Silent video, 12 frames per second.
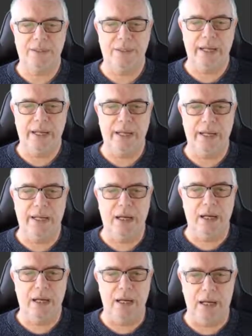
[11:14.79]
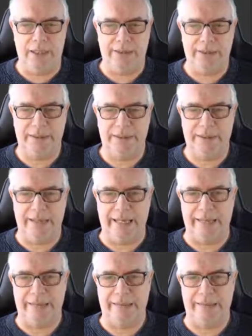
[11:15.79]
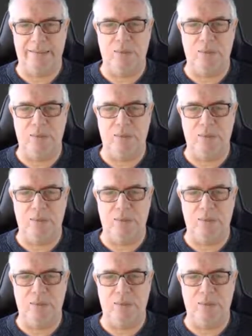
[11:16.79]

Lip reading: really a lot that